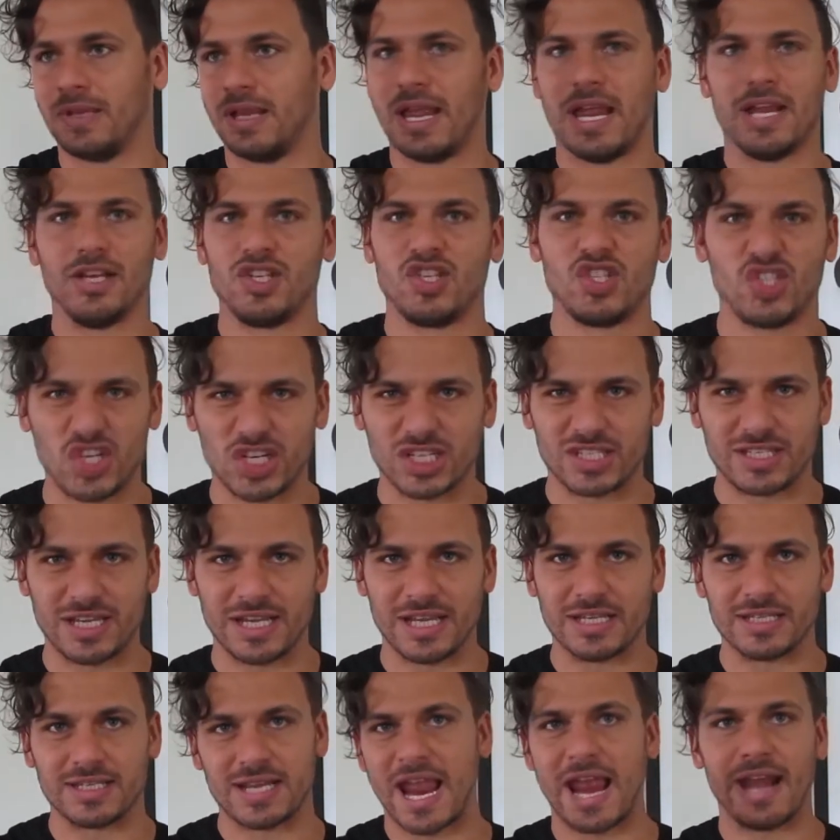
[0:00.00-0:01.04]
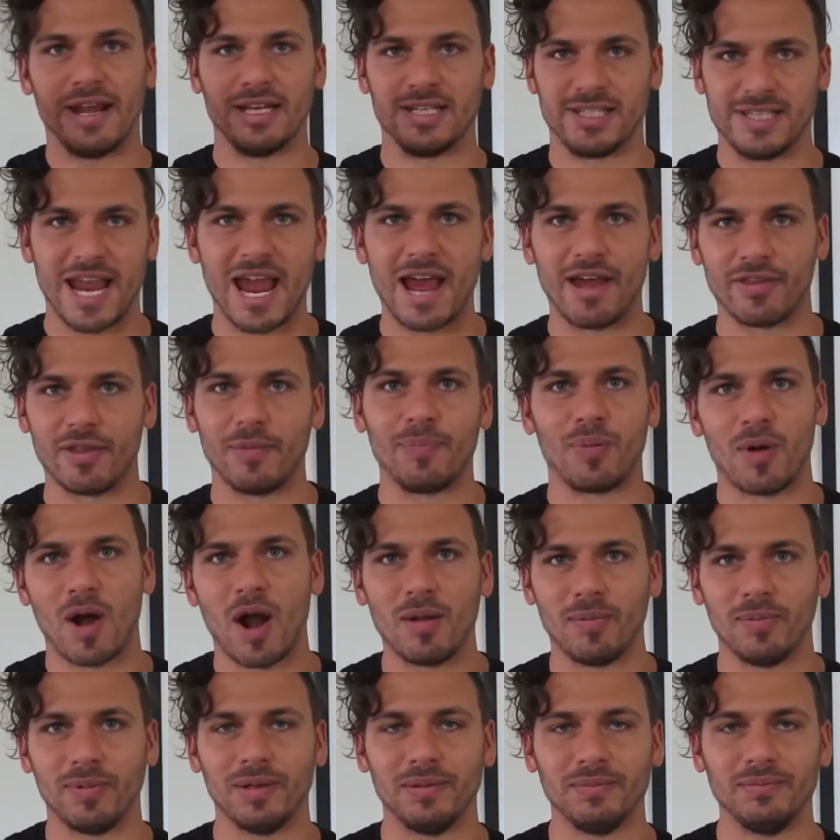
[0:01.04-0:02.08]
it just is and is now the
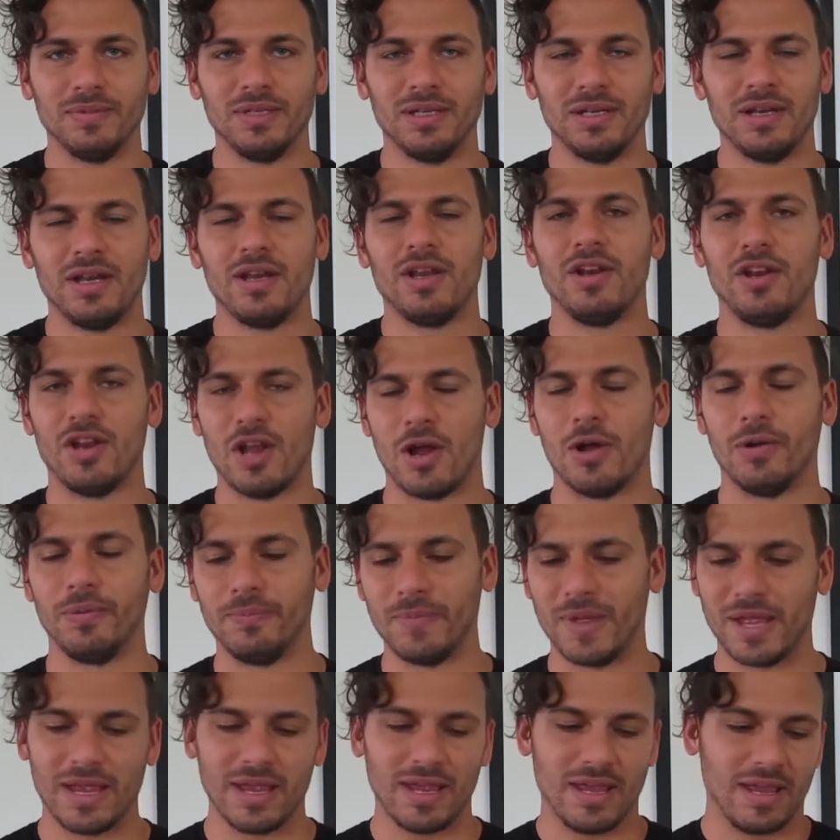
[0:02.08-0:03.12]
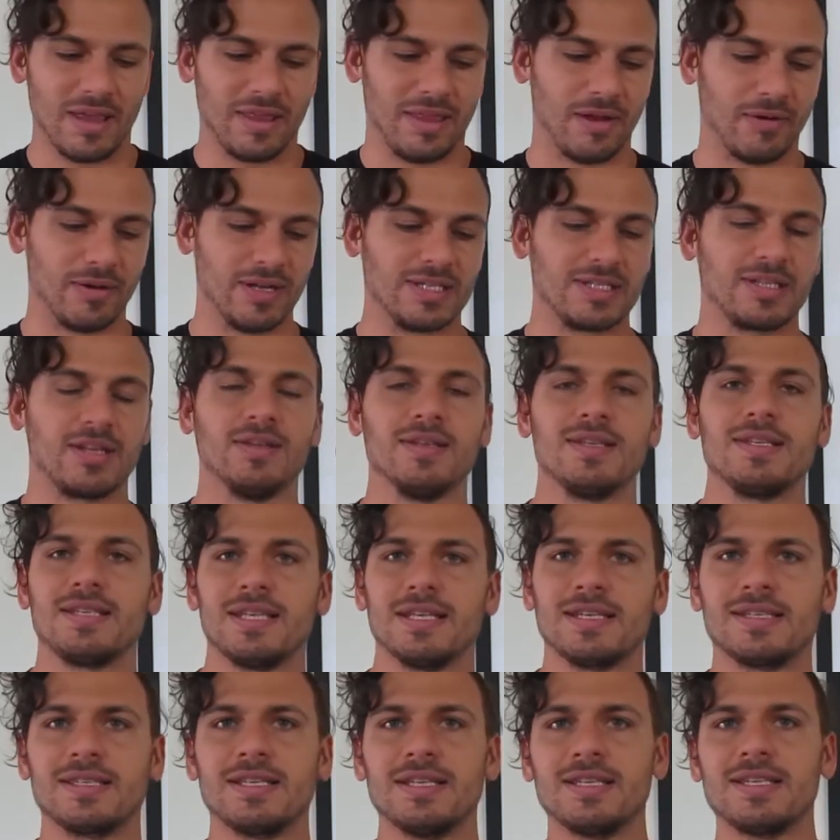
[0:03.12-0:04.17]
problem. No, there is
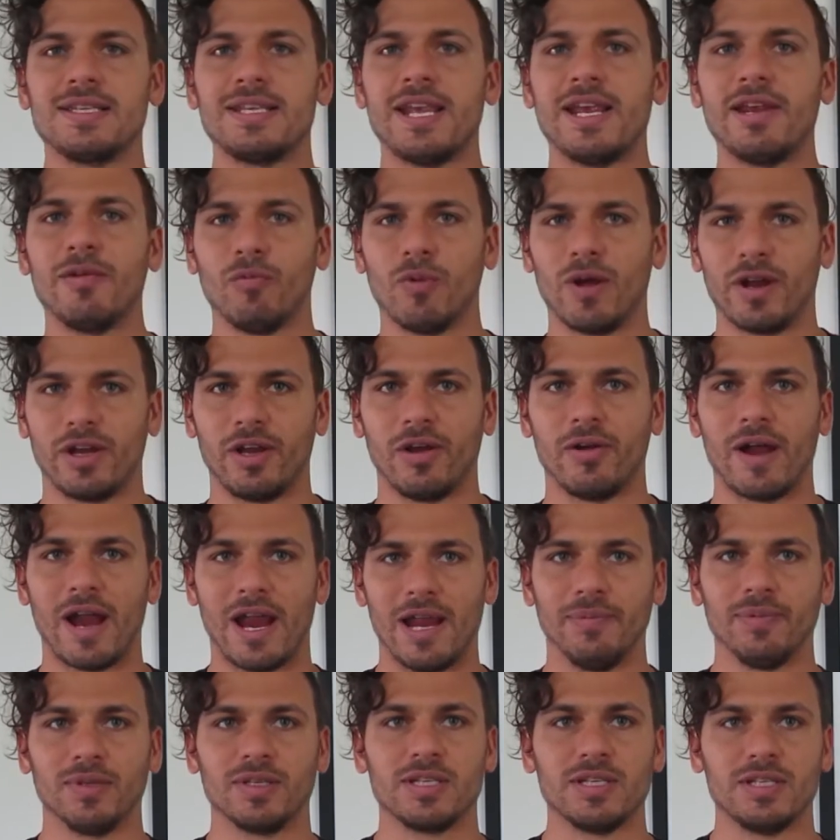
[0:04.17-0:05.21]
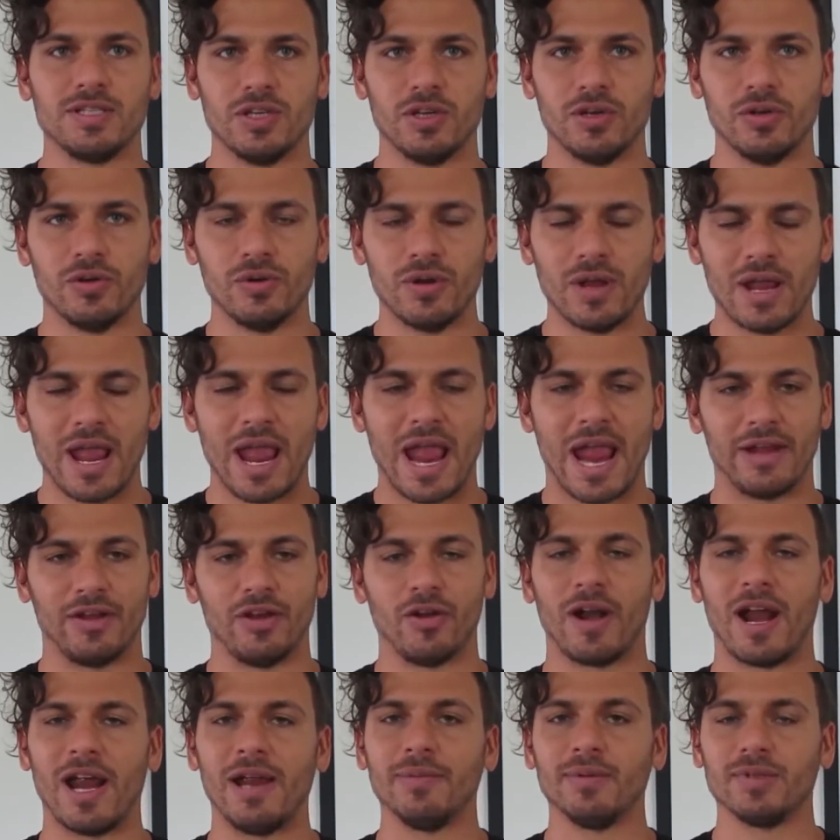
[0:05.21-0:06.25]
consistency in what you're able to do and
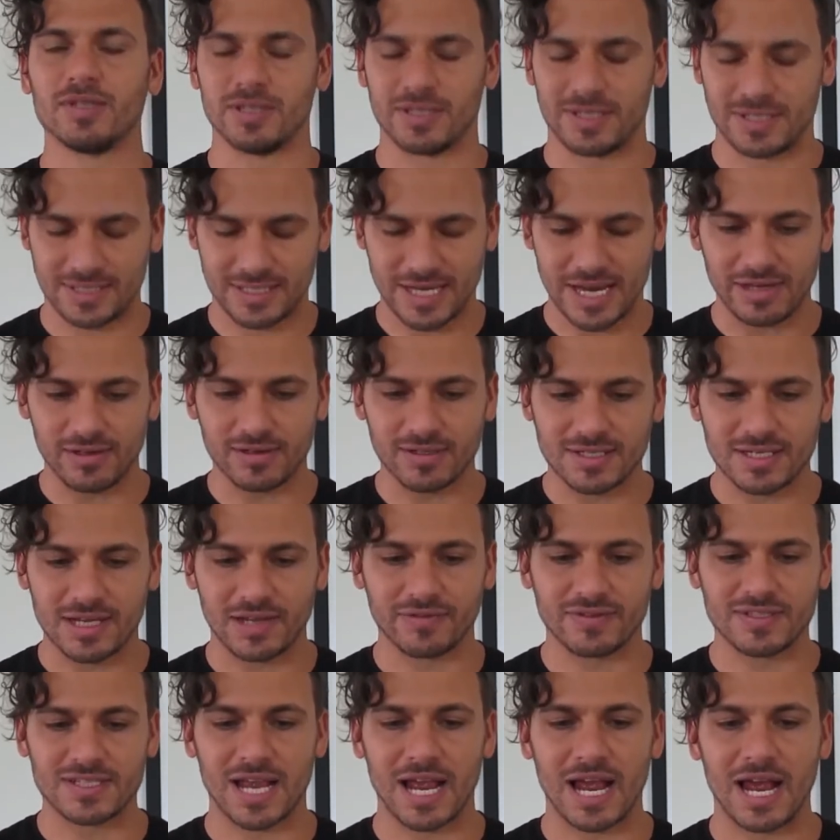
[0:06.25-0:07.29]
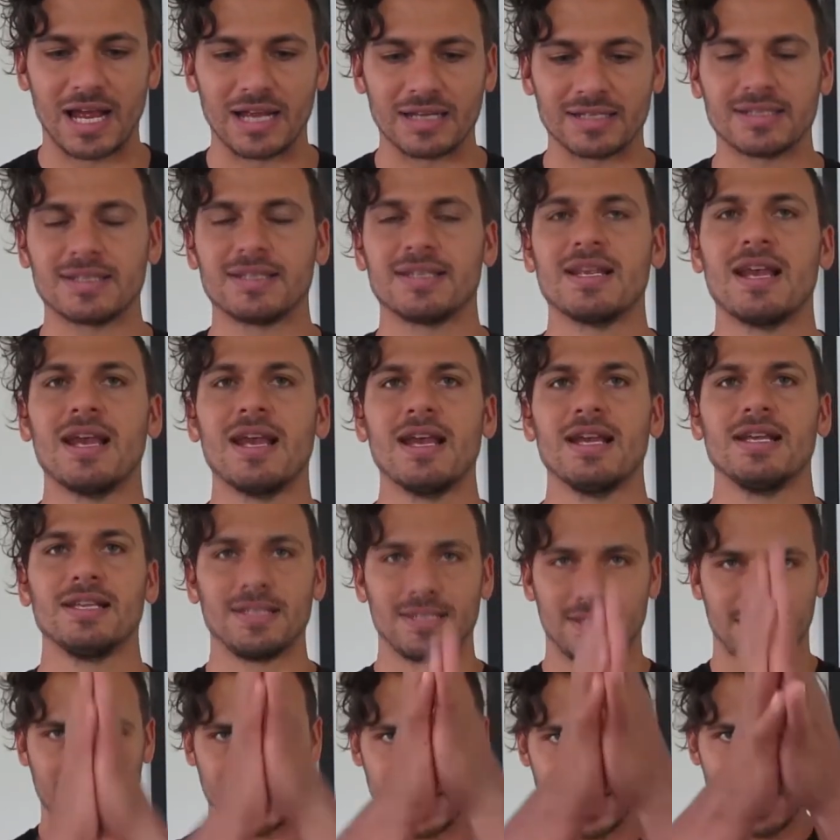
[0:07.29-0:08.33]
you're able to set yourself tasks,
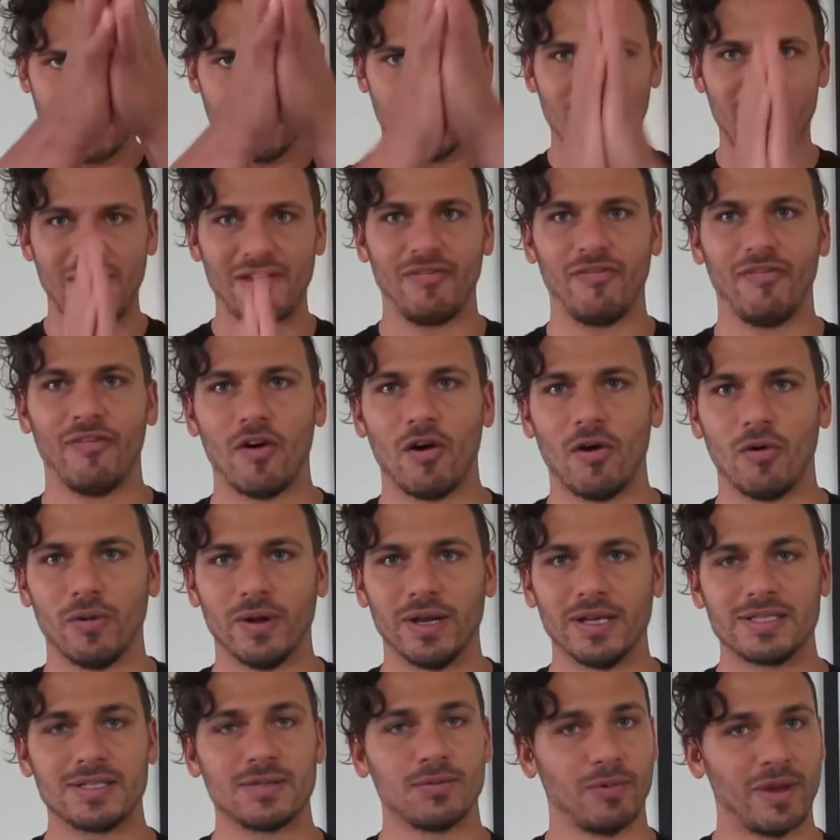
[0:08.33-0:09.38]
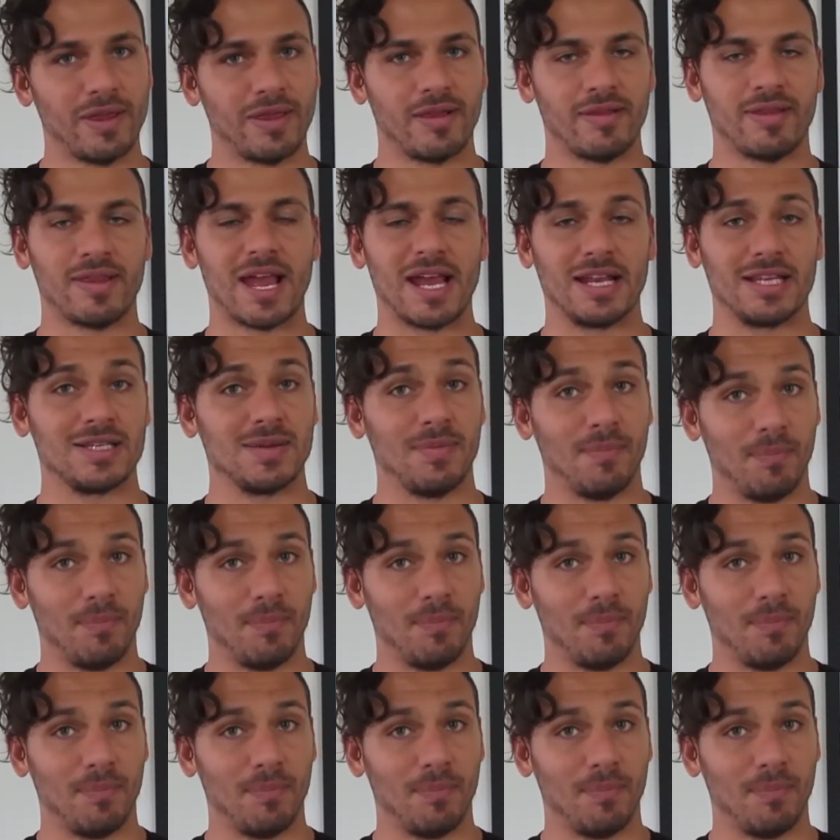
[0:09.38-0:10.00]
see a way forwards, whether that's